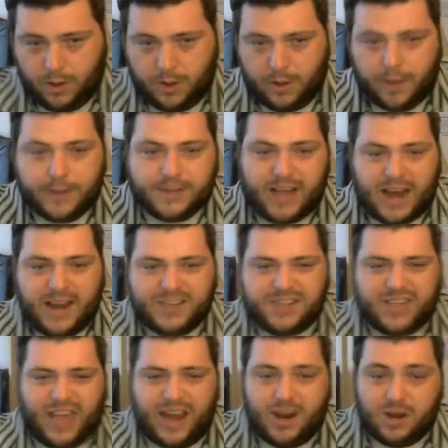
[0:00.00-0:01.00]
Tenants
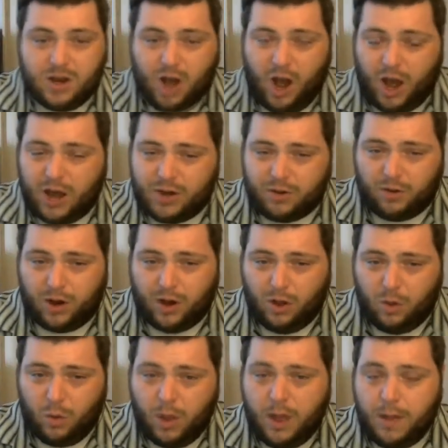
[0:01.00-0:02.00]
cannot
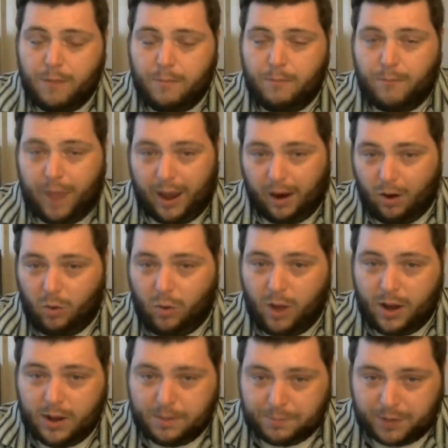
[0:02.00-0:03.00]
grow
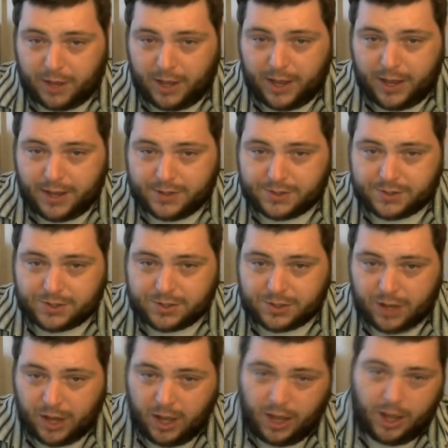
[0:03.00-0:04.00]
marijuana
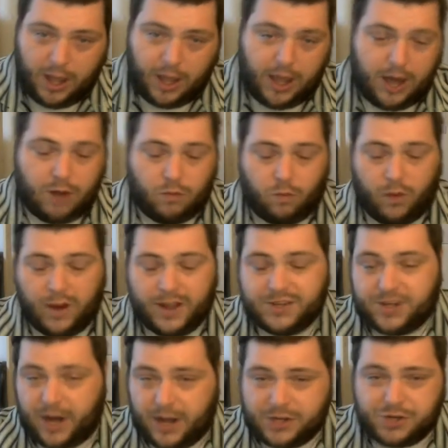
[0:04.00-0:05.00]
plants in
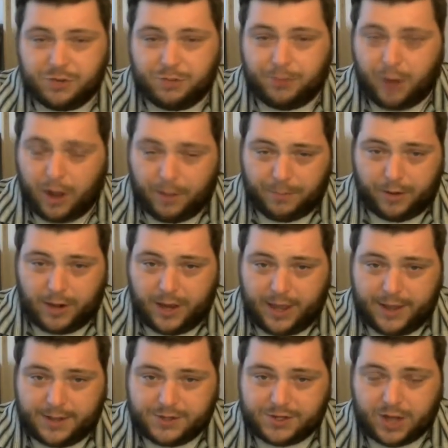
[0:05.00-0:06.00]
residential
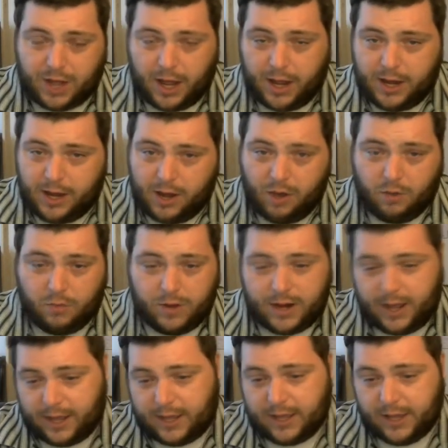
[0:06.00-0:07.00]
properties. I know,
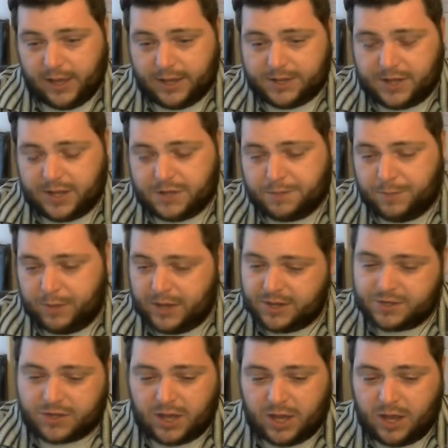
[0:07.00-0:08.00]
ridiculous. It's
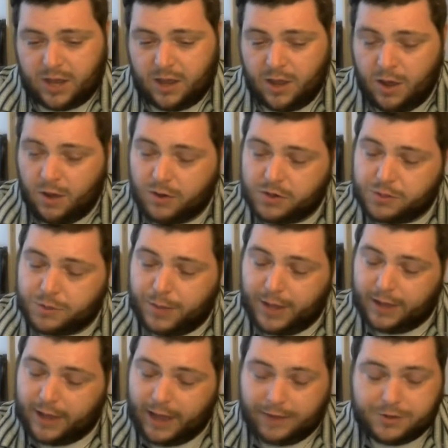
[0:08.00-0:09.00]
BC. Should be
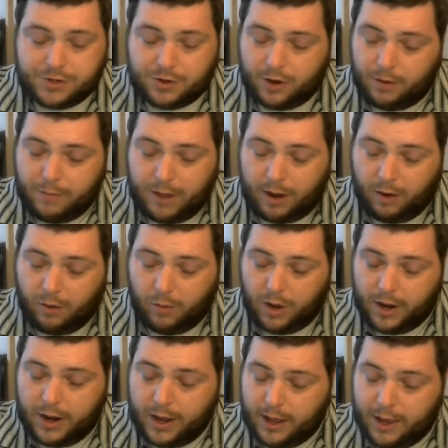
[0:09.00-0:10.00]
allowed to grow
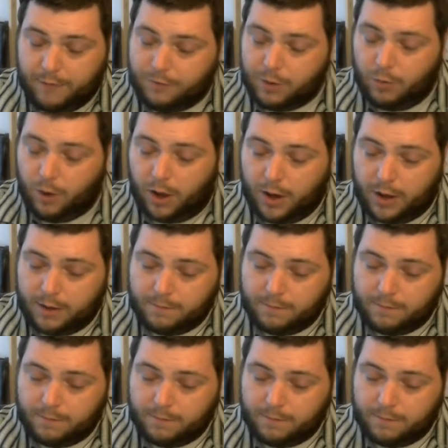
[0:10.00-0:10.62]
marijuana if we want,